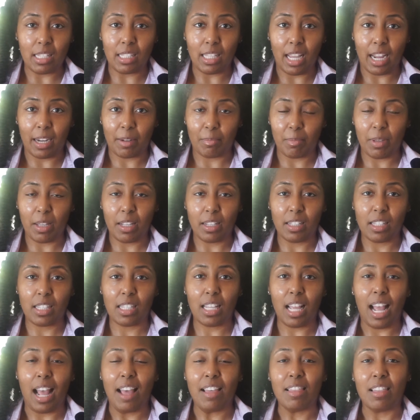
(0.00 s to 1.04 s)

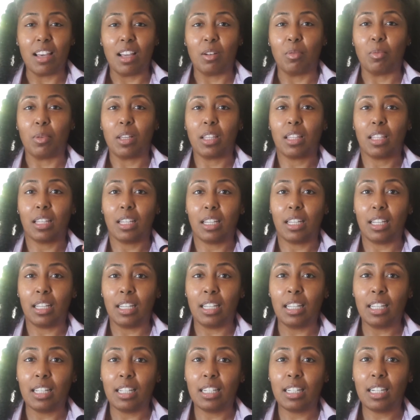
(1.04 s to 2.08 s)
segments, and then
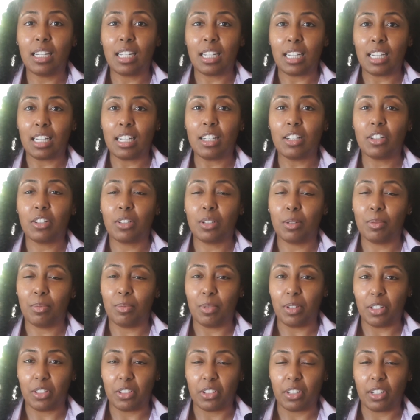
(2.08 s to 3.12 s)
within each
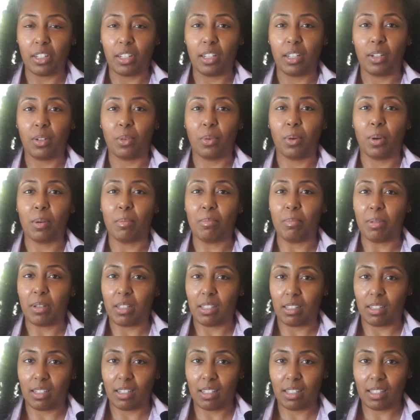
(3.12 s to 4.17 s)
division or
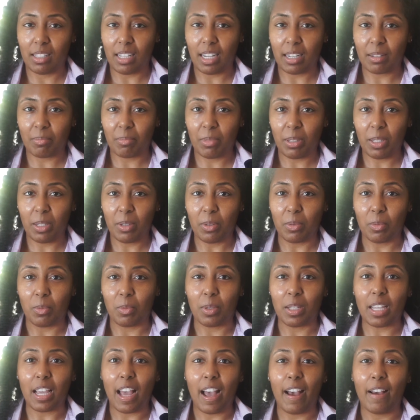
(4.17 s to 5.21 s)
business segment,
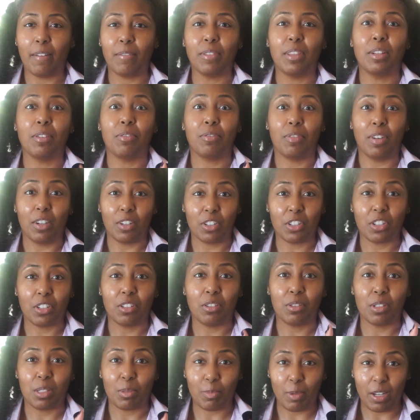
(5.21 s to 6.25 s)
we have the
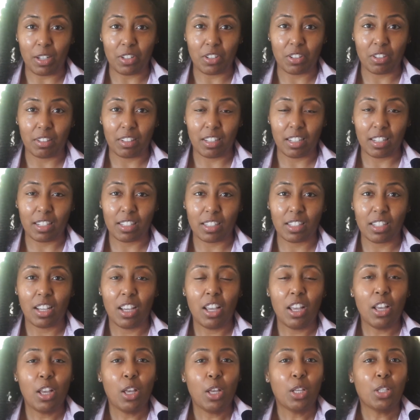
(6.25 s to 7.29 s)
functional specialists.
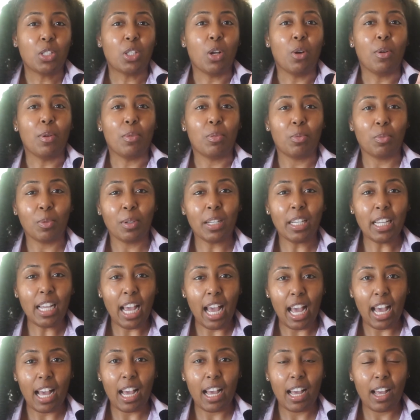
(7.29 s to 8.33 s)
So if we
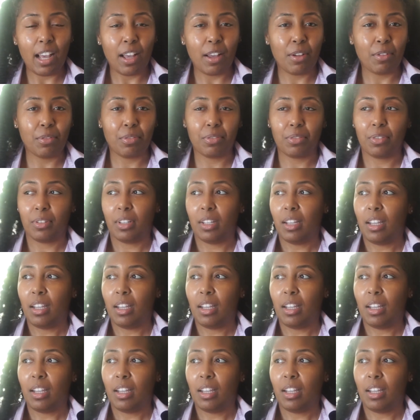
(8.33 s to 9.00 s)
have